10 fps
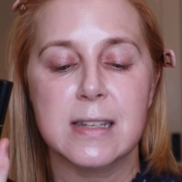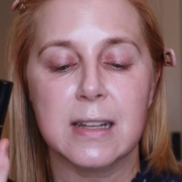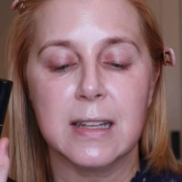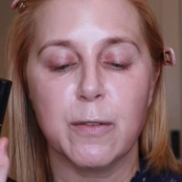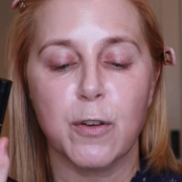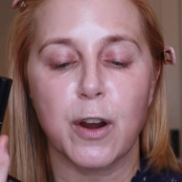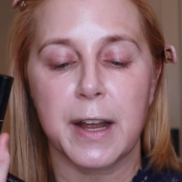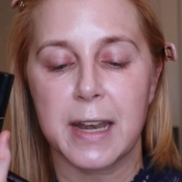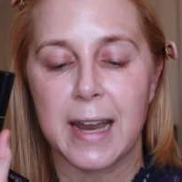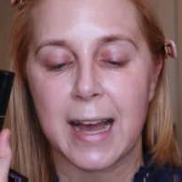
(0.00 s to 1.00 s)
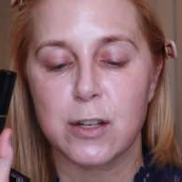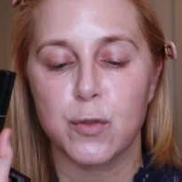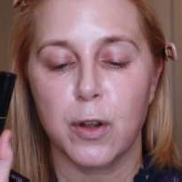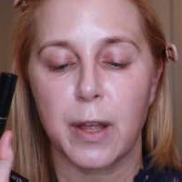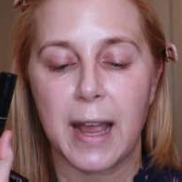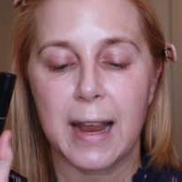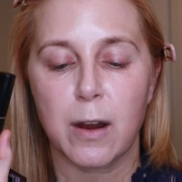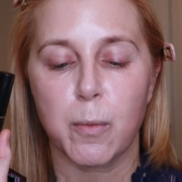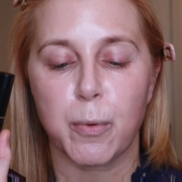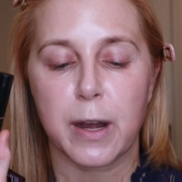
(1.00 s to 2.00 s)
deliver a natural
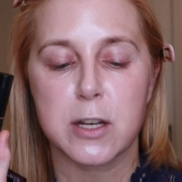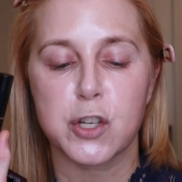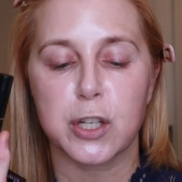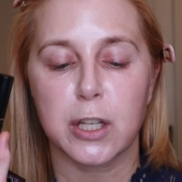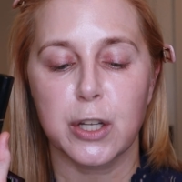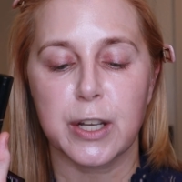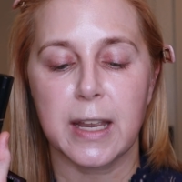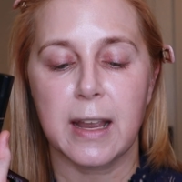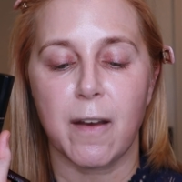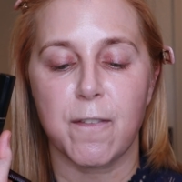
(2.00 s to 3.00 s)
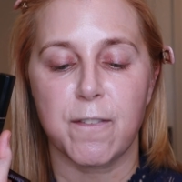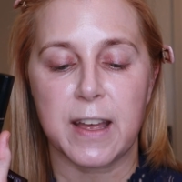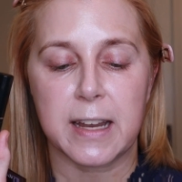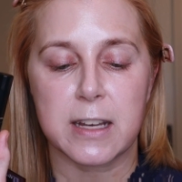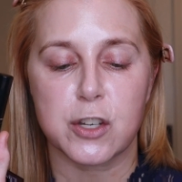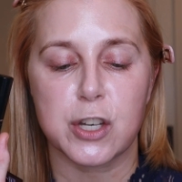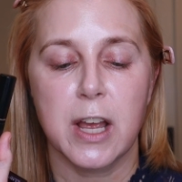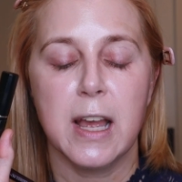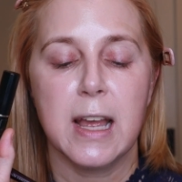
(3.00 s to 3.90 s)
airbrush-looking finish.